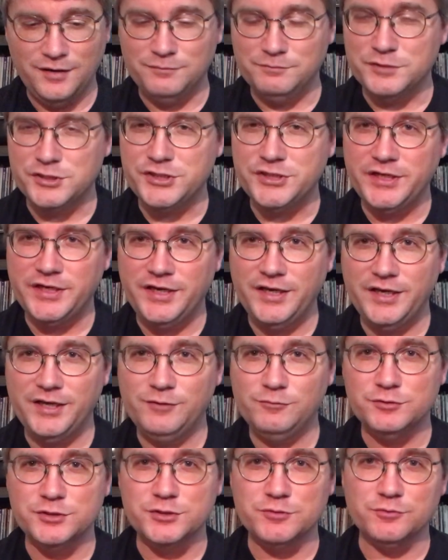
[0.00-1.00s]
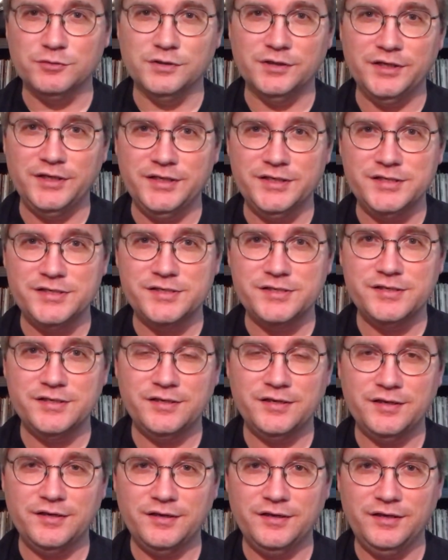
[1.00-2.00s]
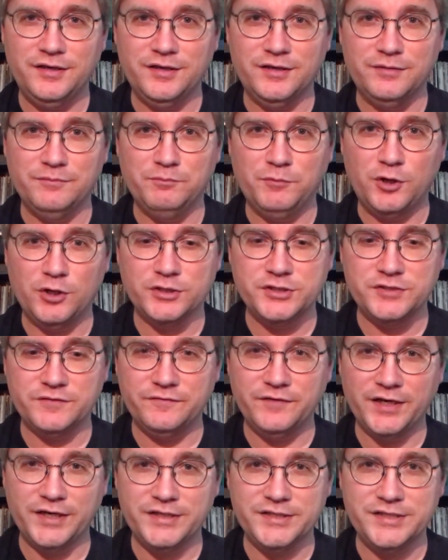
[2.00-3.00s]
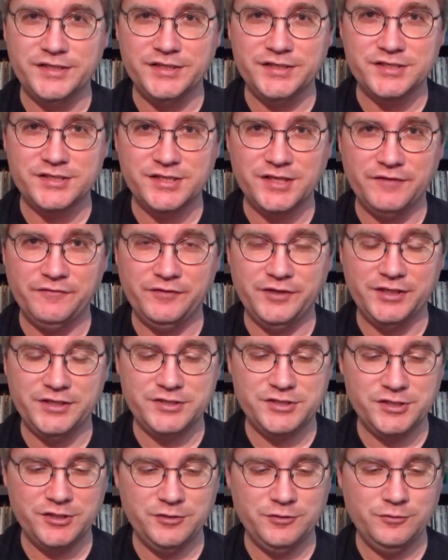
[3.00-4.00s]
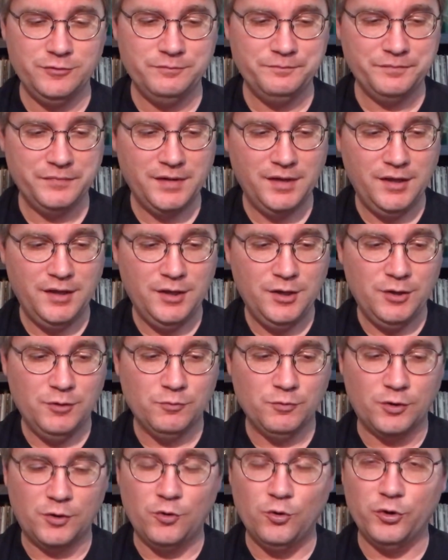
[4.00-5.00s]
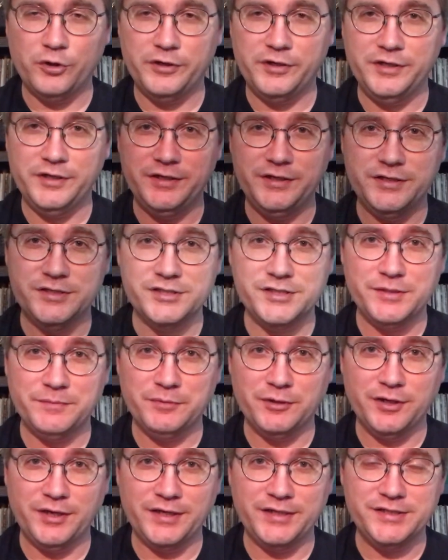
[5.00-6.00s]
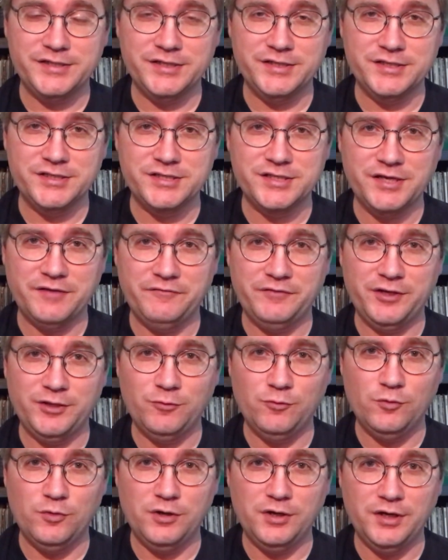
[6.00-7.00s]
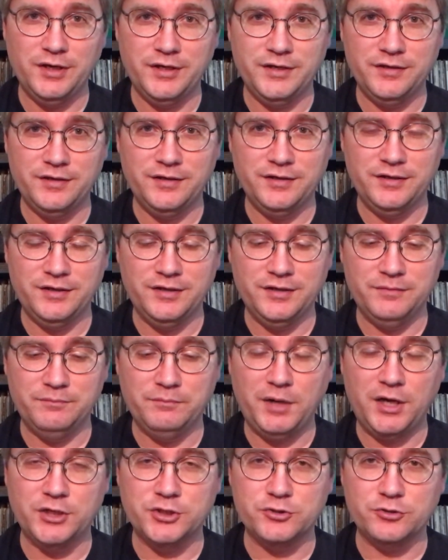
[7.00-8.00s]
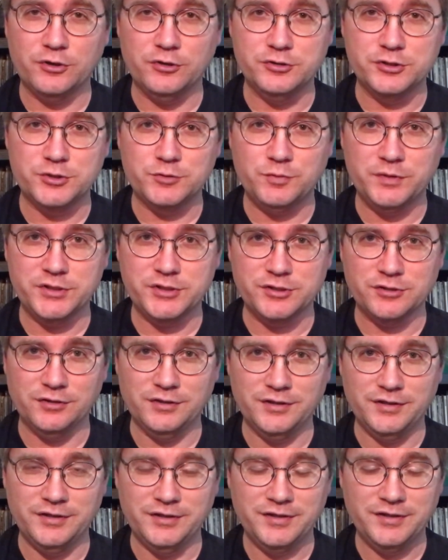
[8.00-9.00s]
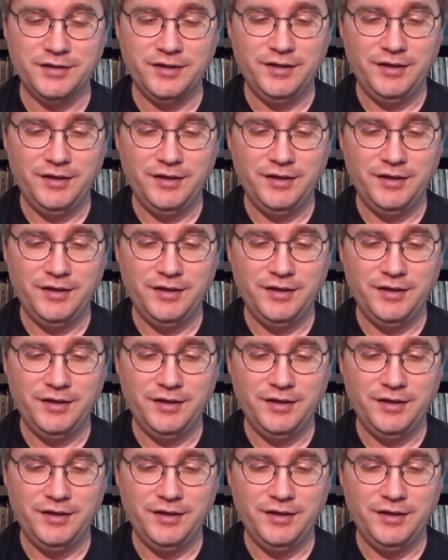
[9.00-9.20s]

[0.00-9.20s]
Machine Head was released in March of 1972, recorded in December 1971 in Montreux, Switzerland.